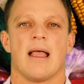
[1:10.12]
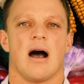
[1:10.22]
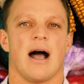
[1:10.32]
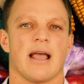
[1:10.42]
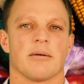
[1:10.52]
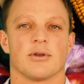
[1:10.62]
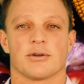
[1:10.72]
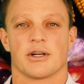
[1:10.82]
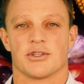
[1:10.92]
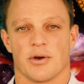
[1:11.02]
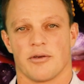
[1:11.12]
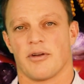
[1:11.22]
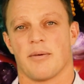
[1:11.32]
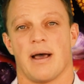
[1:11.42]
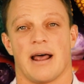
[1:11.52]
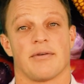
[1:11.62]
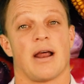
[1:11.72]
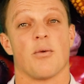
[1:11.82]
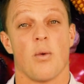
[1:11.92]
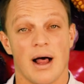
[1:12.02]
Hi, I'm Dr. Johnny van der
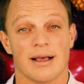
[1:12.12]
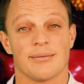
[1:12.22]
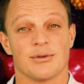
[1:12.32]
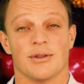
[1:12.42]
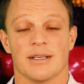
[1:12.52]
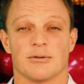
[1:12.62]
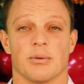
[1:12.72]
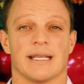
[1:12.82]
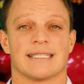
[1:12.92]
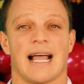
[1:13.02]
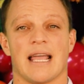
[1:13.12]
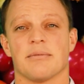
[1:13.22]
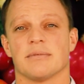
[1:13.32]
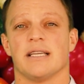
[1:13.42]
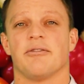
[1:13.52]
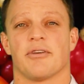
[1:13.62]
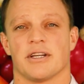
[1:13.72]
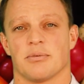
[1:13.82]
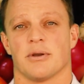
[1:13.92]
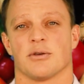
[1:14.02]
Merwe and welcome to this week's AMT
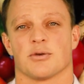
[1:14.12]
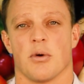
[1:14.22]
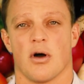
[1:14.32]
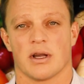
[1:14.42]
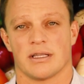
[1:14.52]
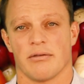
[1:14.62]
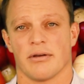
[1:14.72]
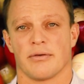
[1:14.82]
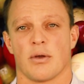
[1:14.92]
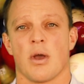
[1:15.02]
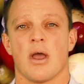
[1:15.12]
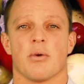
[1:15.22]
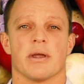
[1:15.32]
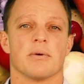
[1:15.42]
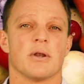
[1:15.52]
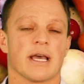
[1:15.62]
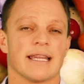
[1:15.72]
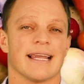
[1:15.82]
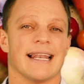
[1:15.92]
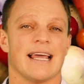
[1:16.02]
Fresh Produce Market Overview, where we look
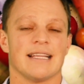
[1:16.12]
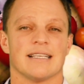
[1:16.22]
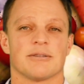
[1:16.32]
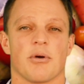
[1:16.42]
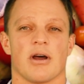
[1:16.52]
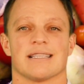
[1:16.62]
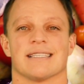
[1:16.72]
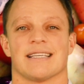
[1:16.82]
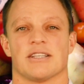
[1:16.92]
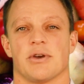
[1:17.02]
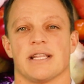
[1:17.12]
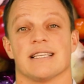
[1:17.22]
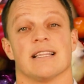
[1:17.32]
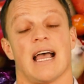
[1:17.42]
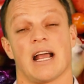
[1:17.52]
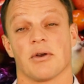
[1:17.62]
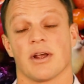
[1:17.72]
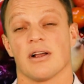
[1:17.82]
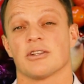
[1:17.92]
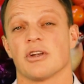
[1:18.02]
at the latest prices and trends in the
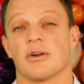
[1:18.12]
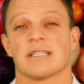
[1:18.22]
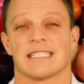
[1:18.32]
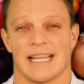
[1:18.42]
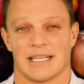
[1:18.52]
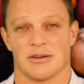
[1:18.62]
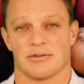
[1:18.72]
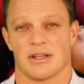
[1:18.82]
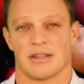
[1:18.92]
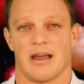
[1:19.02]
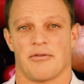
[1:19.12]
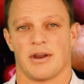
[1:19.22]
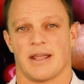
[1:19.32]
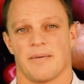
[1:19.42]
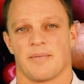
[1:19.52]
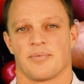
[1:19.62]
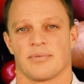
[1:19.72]
agricultural sector of South Africa.